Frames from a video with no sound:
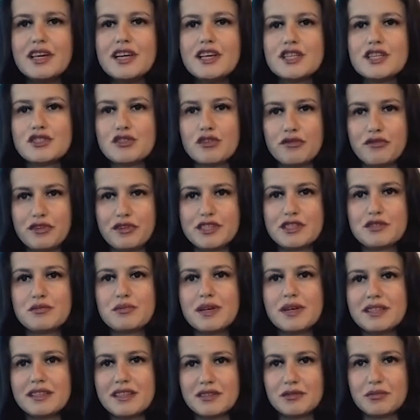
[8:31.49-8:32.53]
So first
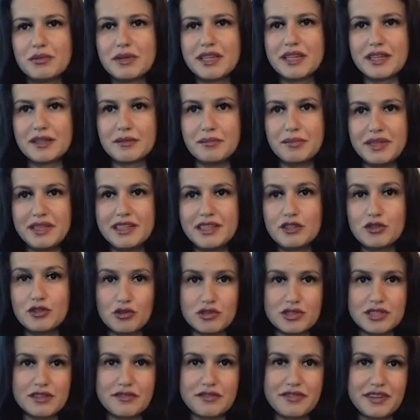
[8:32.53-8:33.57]
one, that we can build
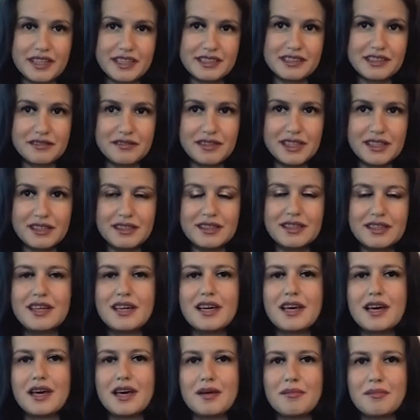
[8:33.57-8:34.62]
cost effectively,
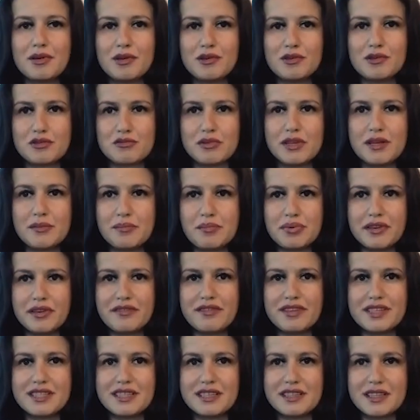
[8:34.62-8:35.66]
because really
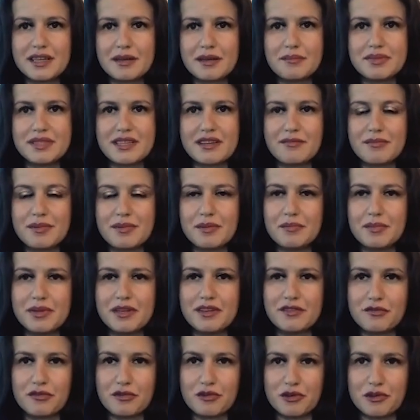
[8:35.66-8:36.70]
previous attempts have been built
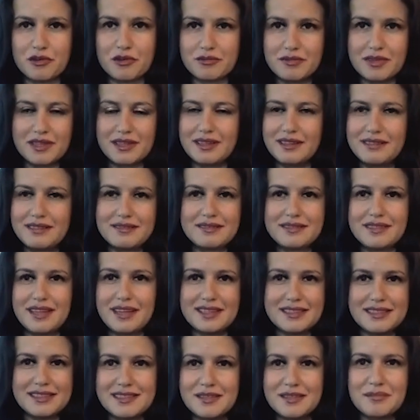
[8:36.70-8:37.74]
for
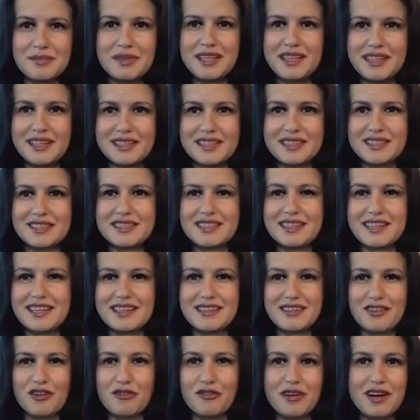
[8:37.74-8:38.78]
tens and millions
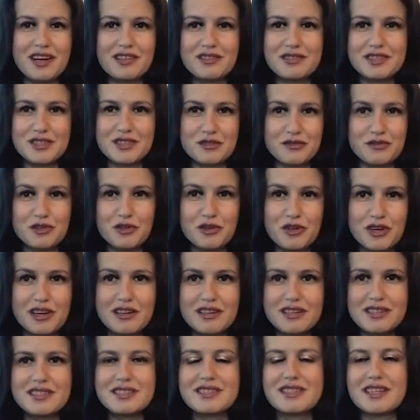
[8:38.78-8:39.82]
of hundreds of
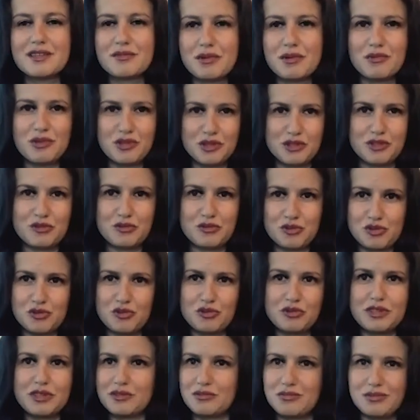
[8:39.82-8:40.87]
dollars, and we wanted to show
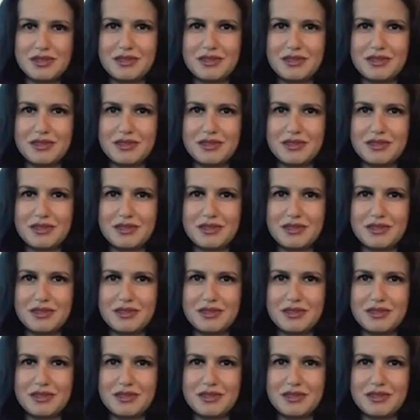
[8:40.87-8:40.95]
that